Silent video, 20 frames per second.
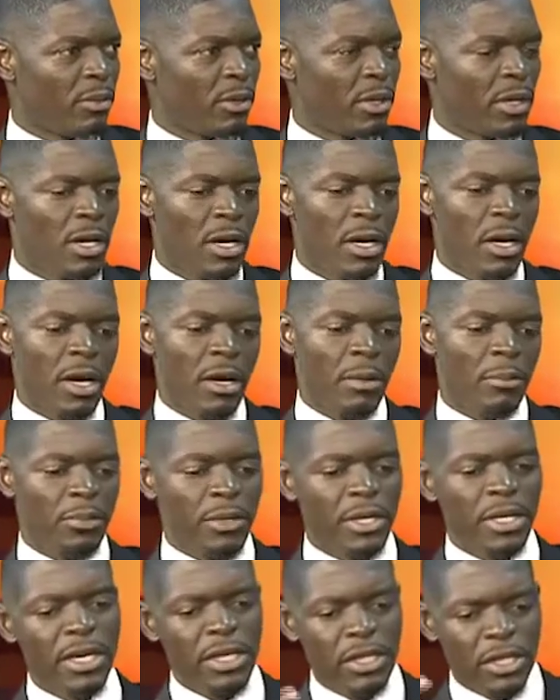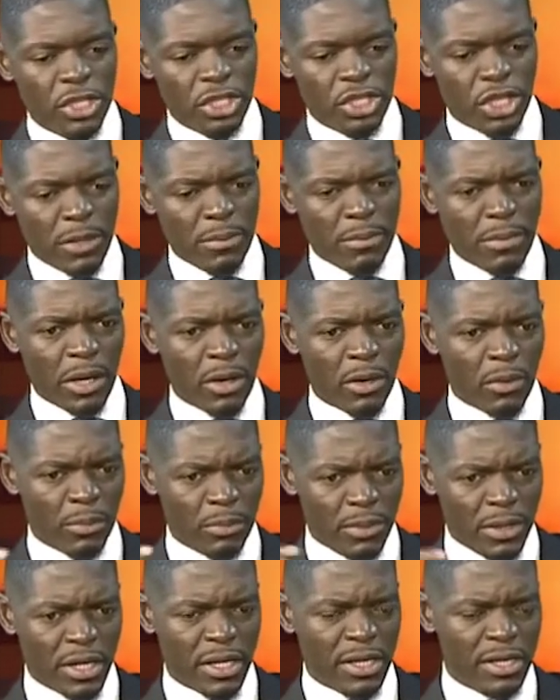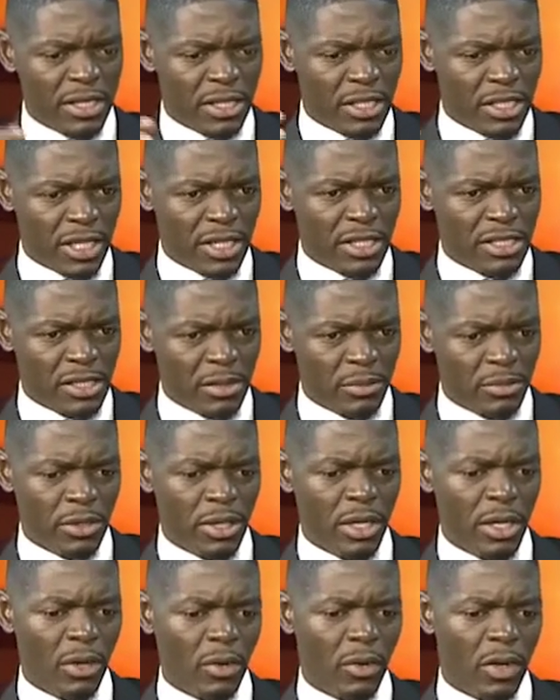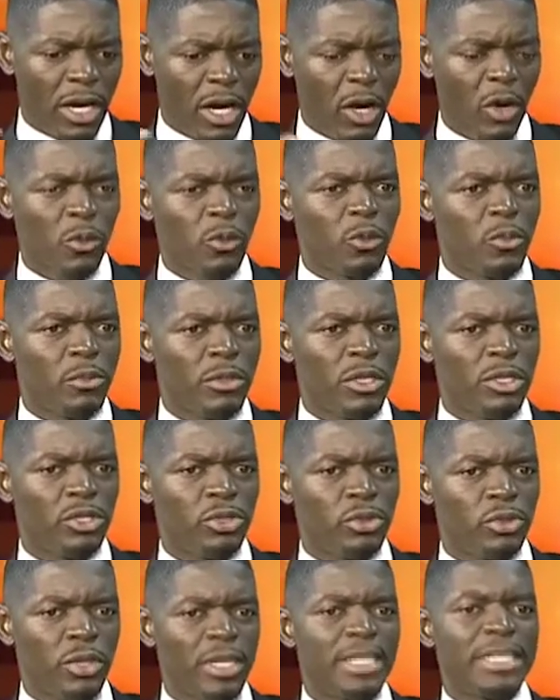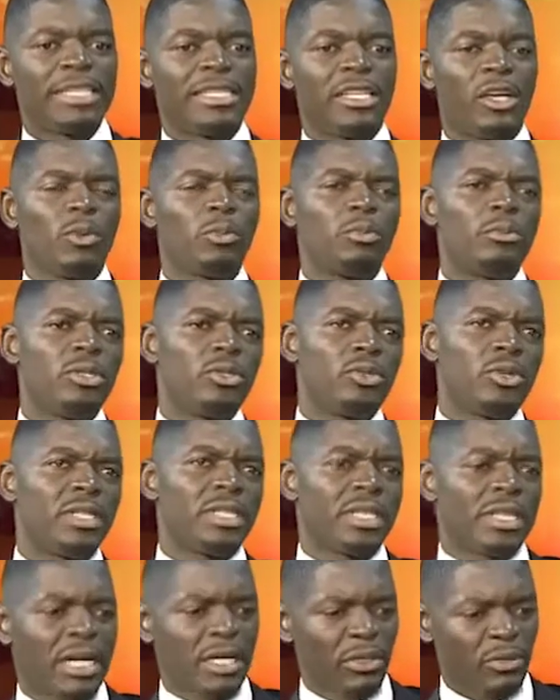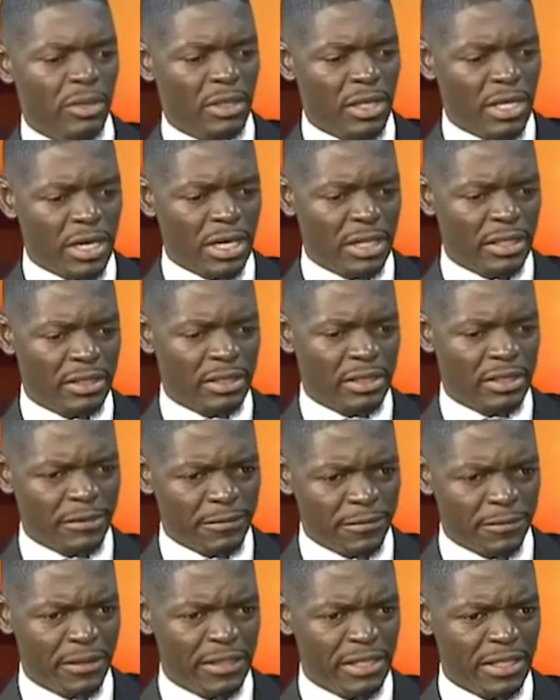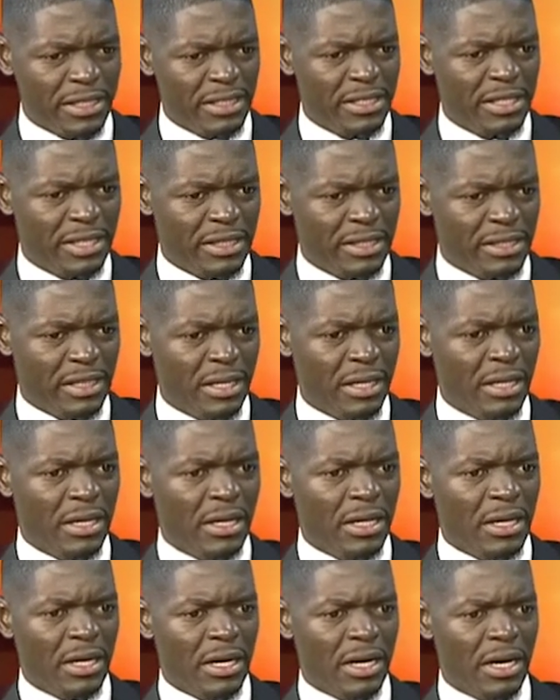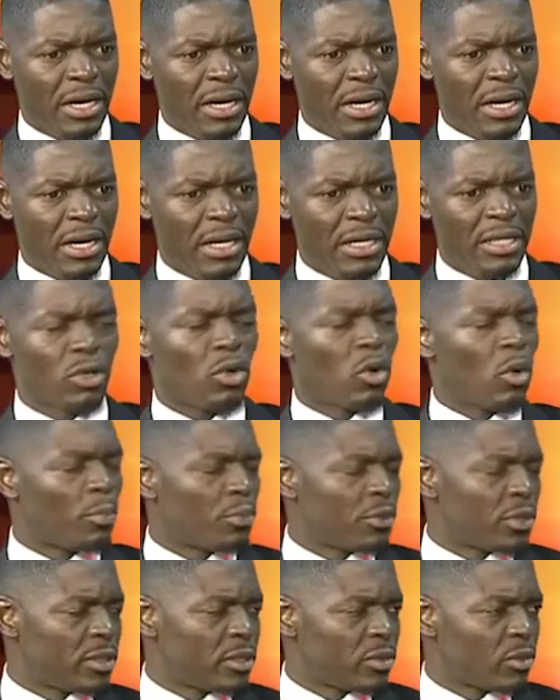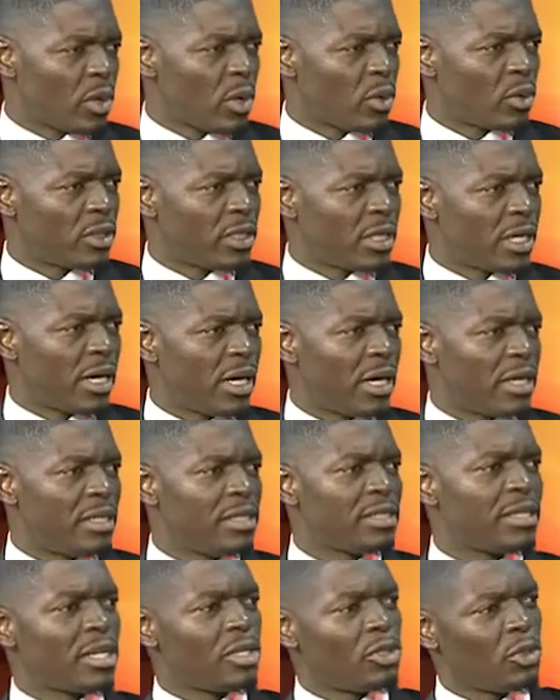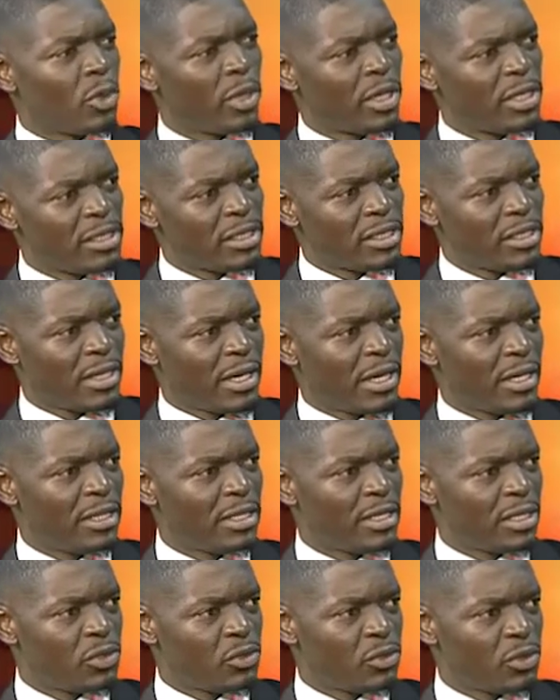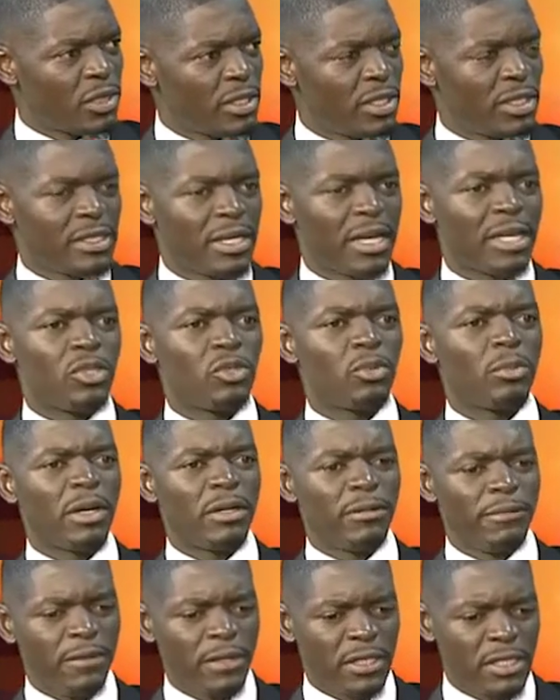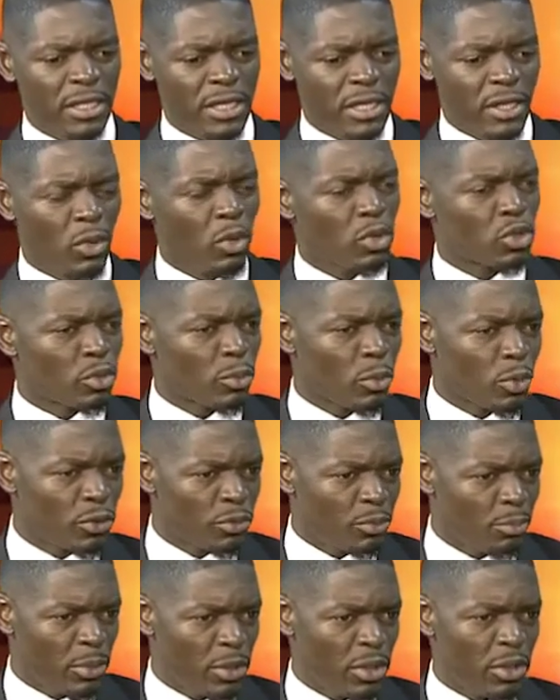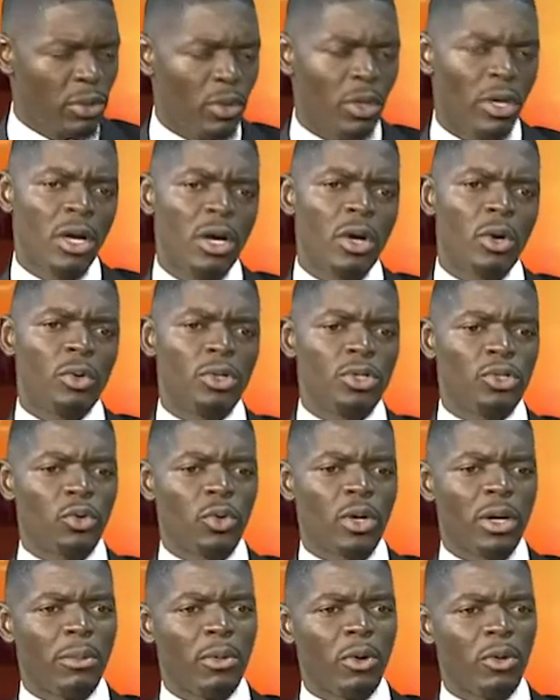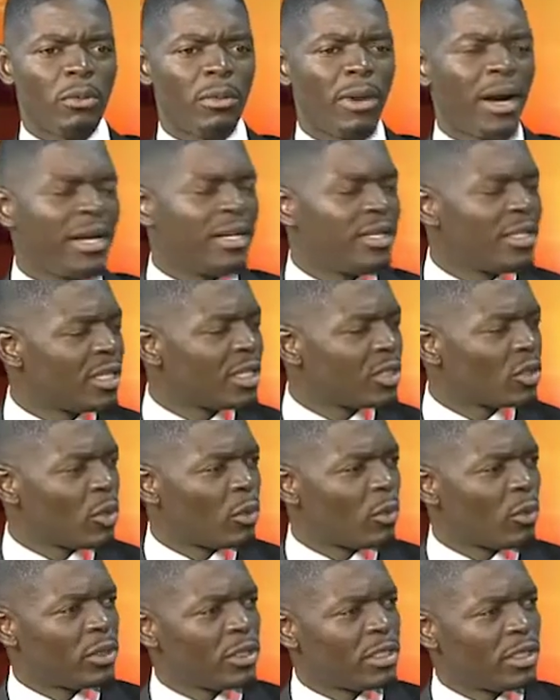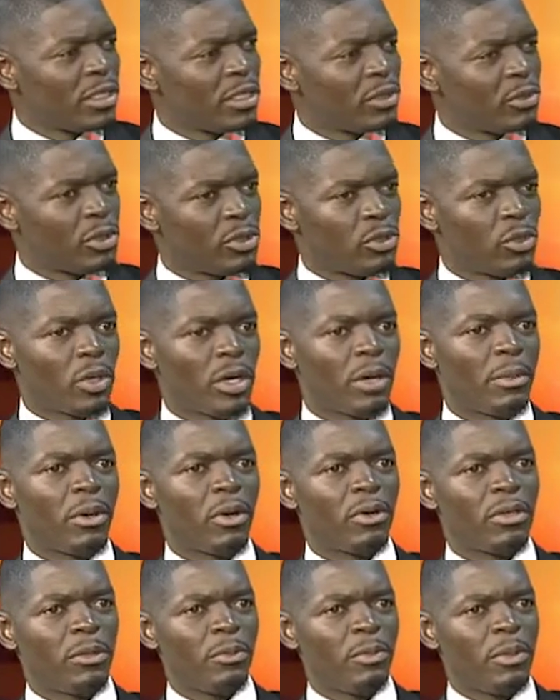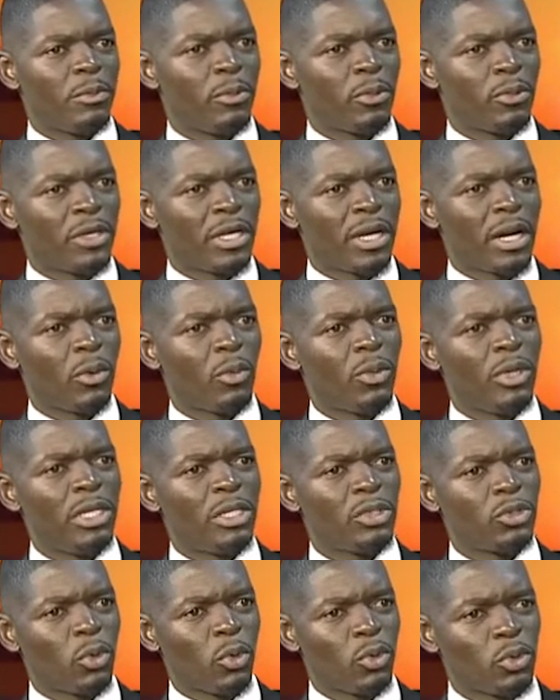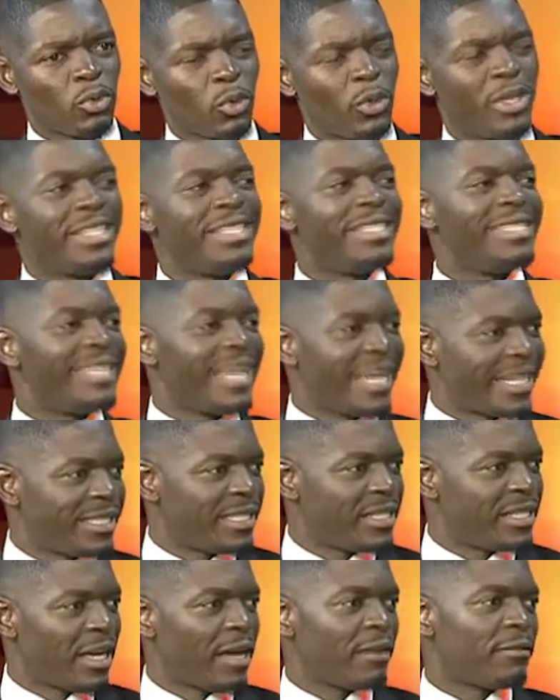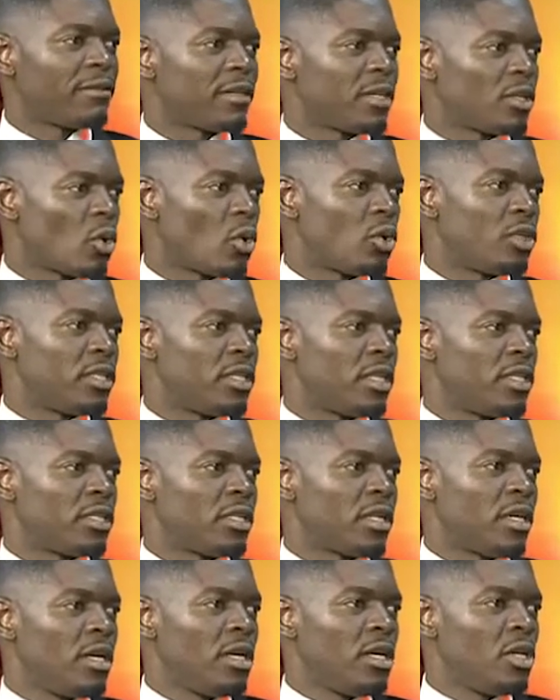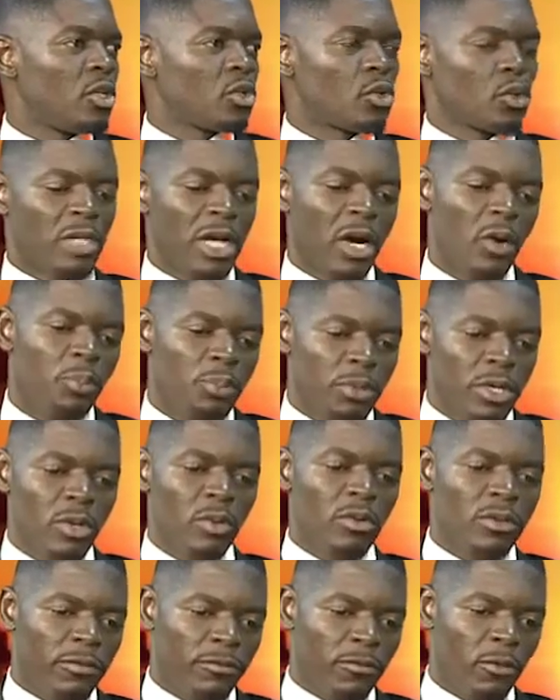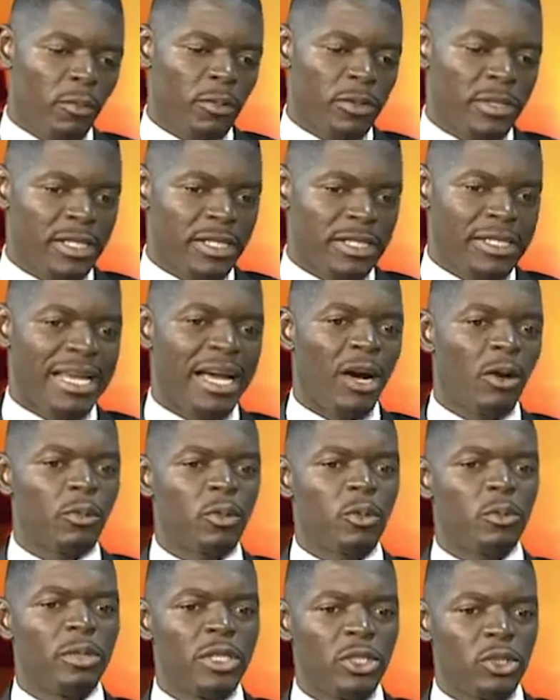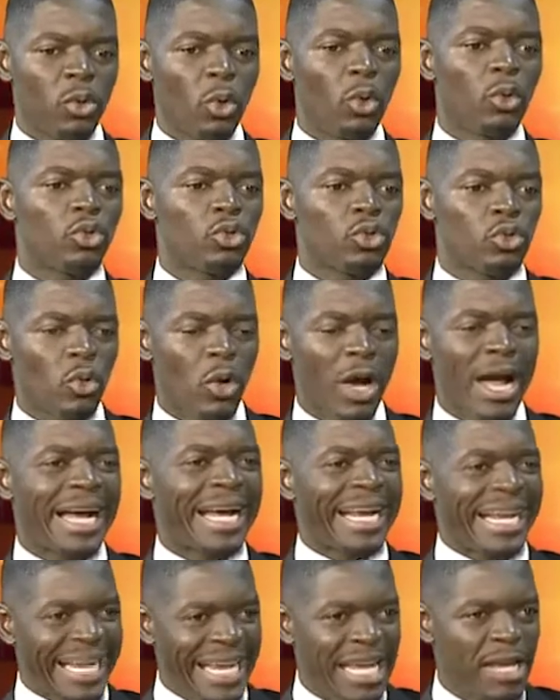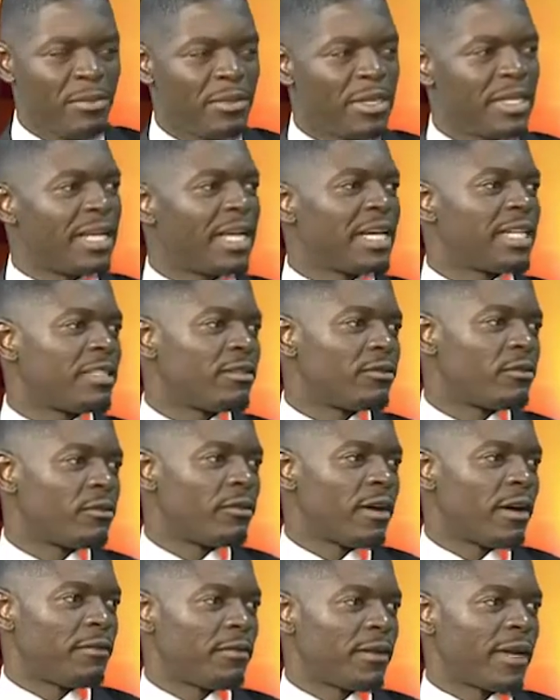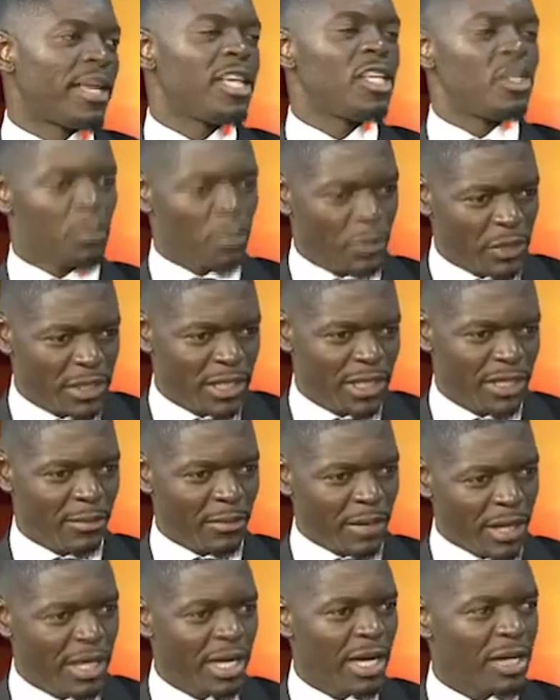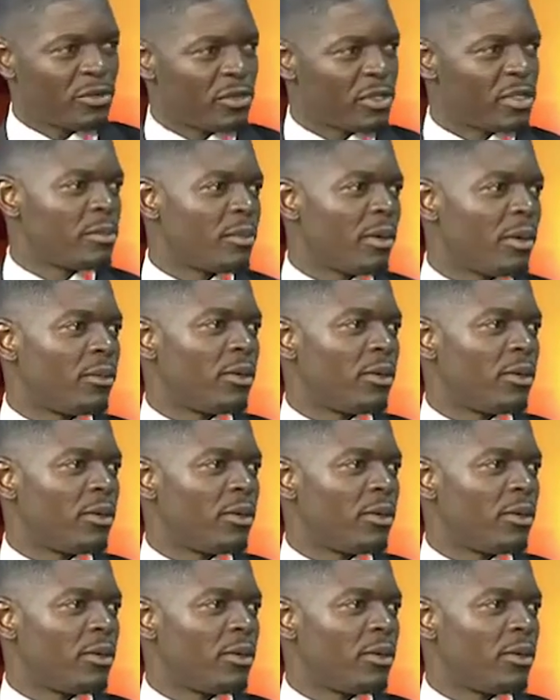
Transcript: Mm being in the chamber or being in the GCBL helps me to, it has helped me to interact with uh, different leaders uh, in corporate world. Mm. Uh, these are doings in their industry. These are mm. into manufacturing, automobile. We talk about mining and commodities. We talk about the people that are willing to also inject in the African continent. Mm -hmm. So now being on the Forbes list helps me to also mm -hmm. acclaim the narrative of Africa, especially my country, Zimbabwe.